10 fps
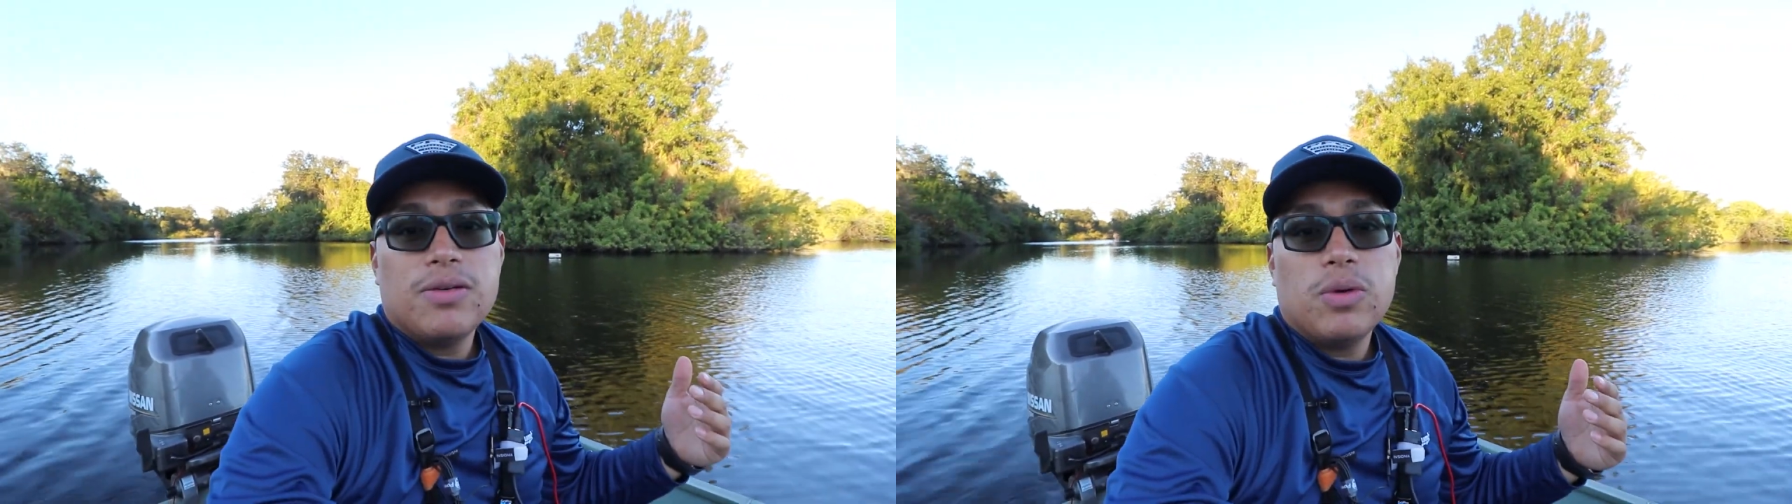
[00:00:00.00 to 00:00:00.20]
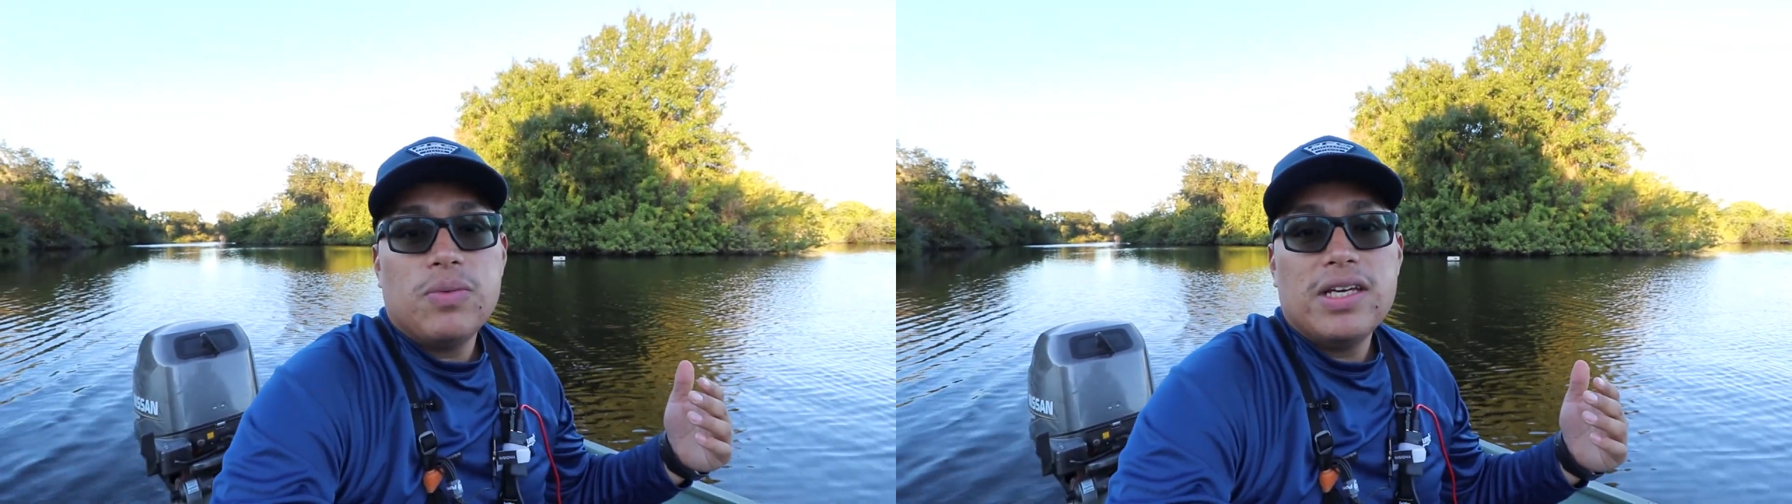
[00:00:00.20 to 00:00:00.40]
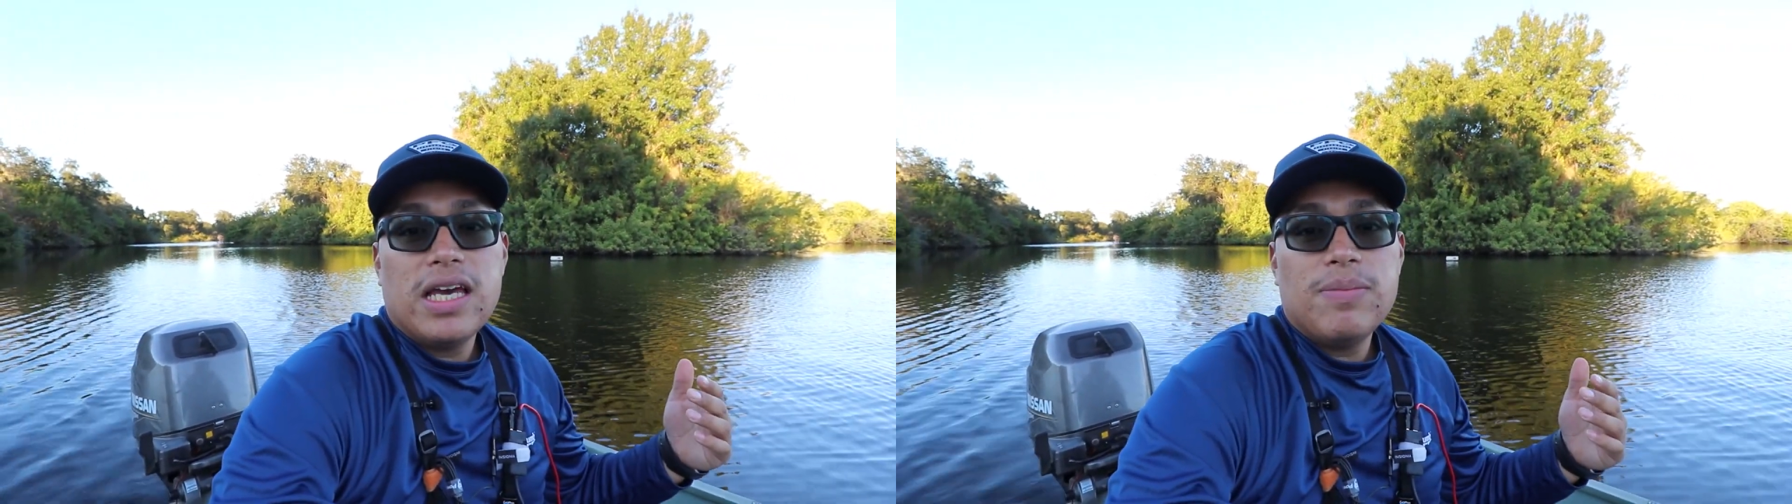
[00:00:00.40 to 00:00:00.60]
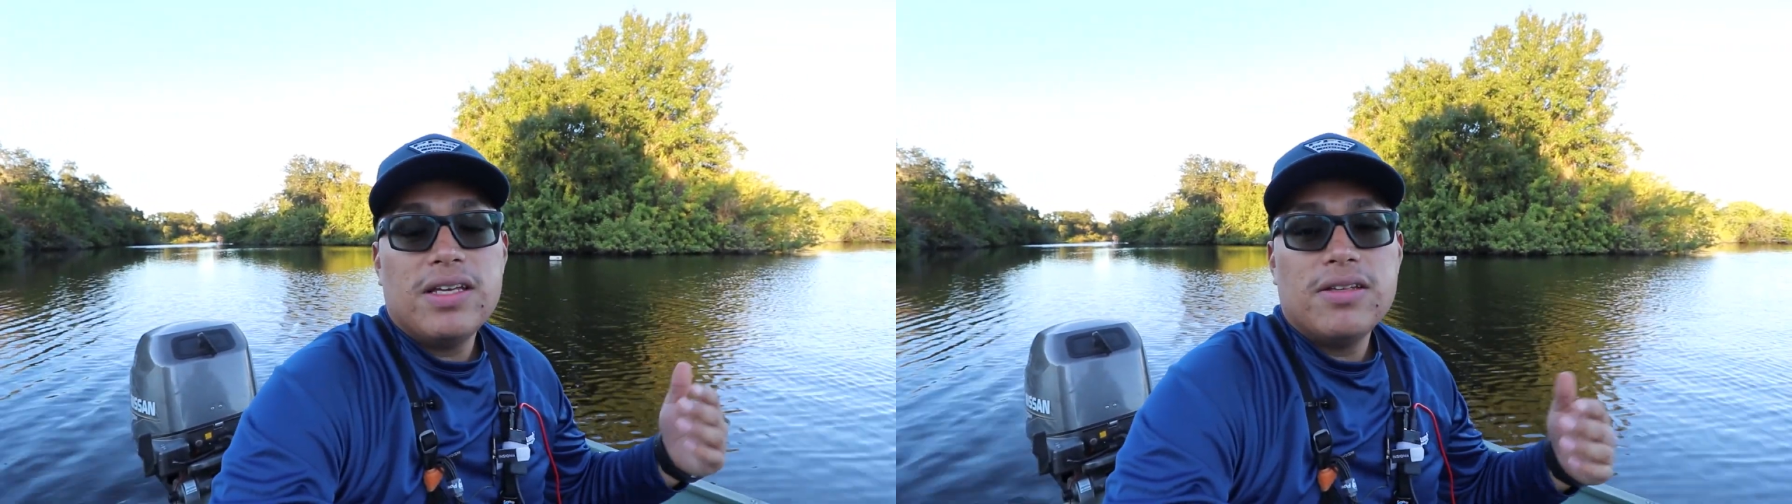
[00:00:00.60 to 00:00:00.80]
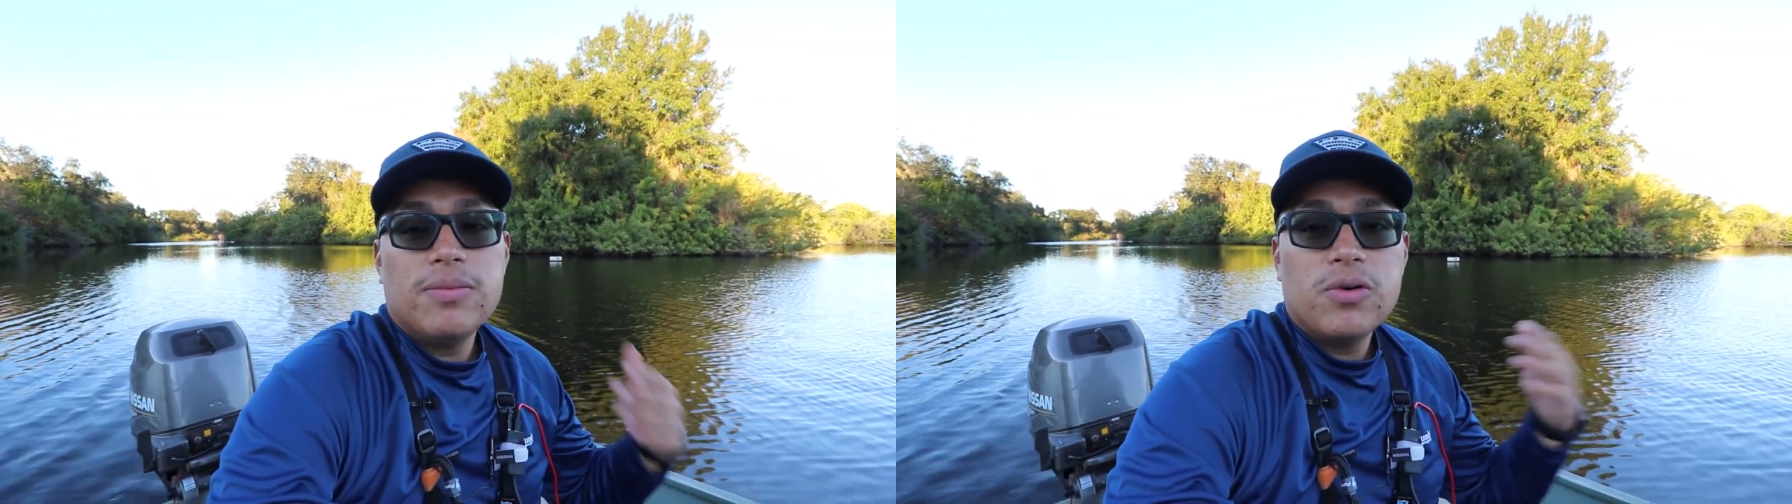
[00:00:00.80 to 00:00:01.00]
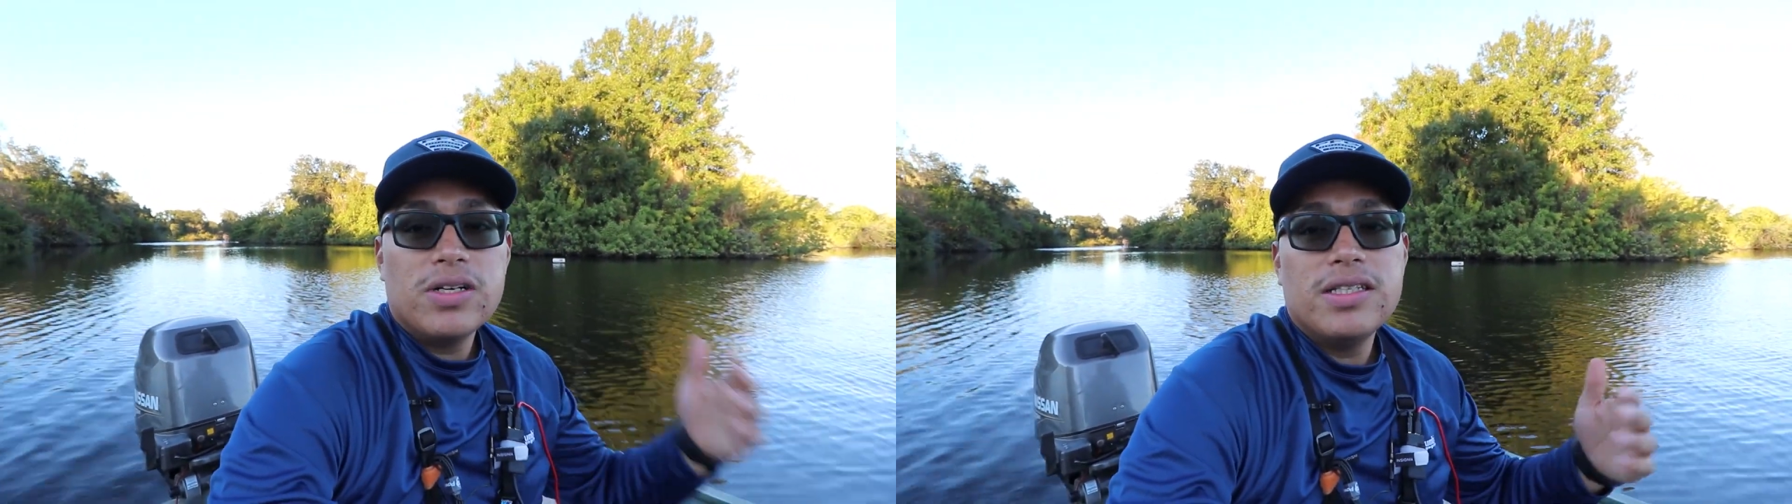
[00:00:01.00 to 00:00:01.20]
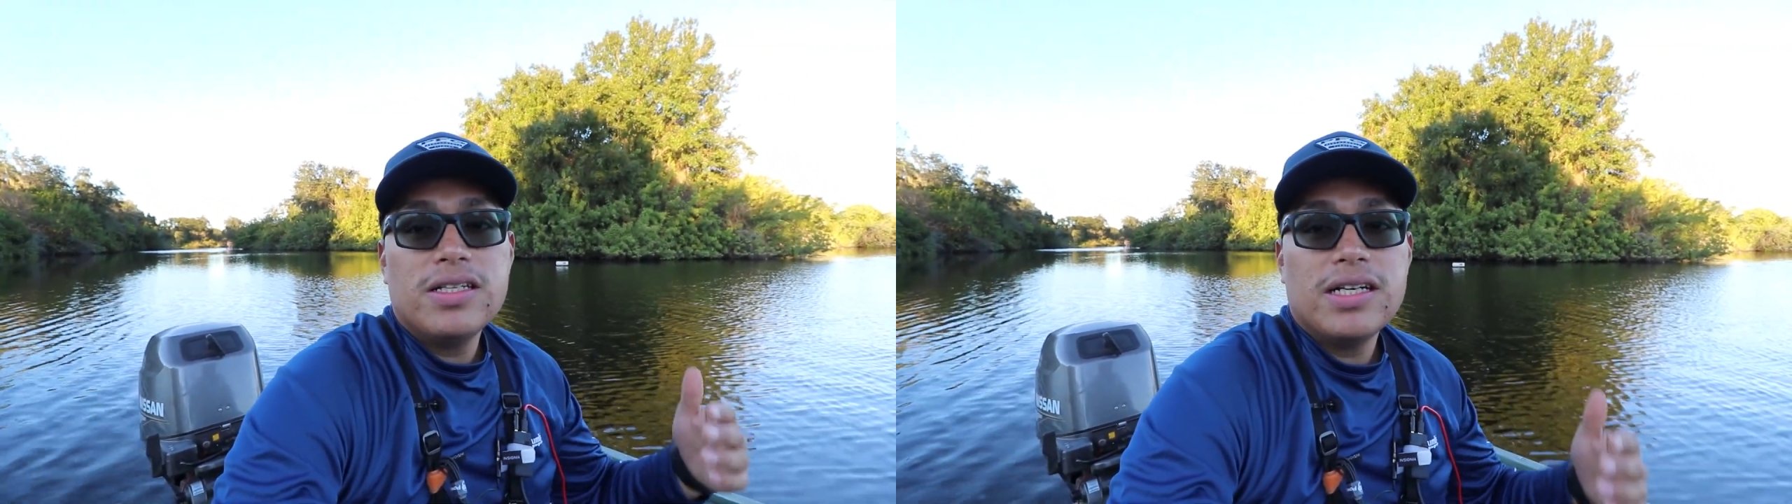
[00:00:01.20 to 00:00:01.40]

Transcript: when we came in in the morning,